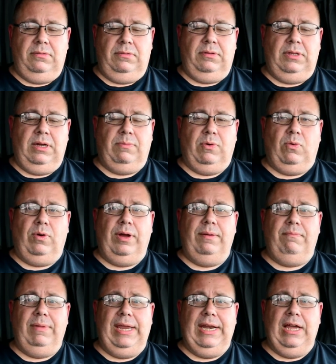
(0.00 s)
number one,
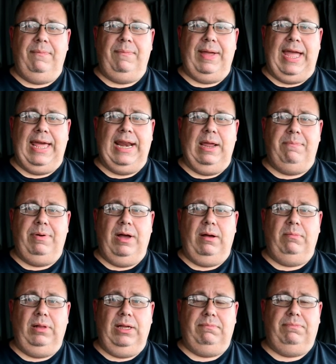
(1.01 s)
meet up at a
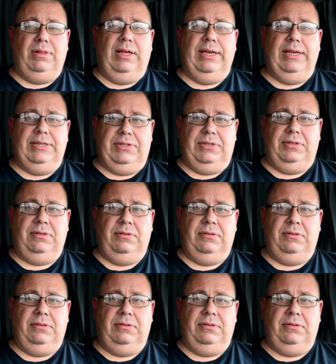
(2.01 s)
public place.